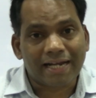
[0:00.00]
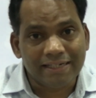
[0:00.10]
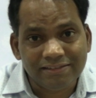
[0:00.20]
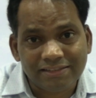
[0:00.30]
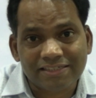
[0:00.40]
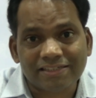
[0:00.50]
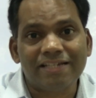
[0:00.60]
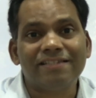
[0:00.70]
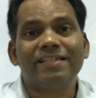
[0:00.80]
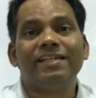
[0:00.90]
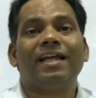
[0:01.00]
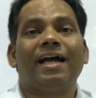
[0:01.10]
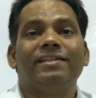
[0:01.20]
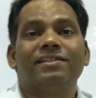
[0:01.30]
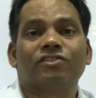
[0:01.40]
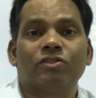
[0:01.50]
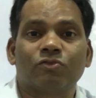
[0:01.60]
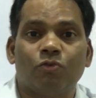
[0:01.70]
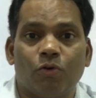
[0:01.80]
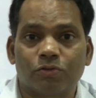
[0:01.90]
consistency in highest
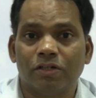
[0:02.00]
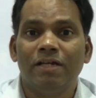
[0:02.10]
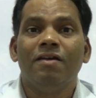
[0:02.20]
scores.